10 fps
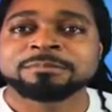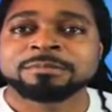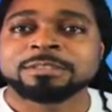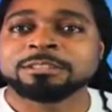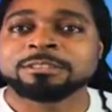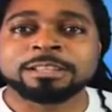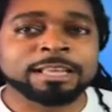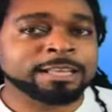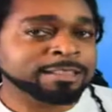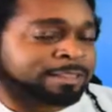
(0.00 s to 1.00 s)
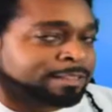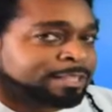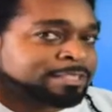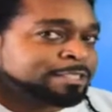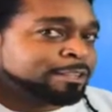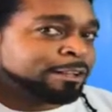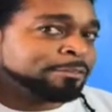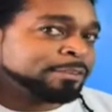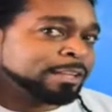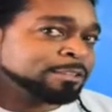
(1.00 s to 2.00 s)
This is all
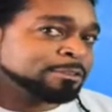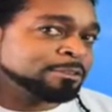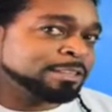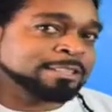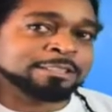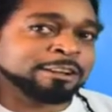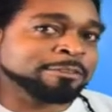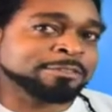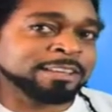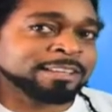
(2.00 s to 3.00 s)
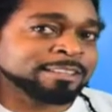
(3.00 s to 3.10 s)
fake too. This is all fake.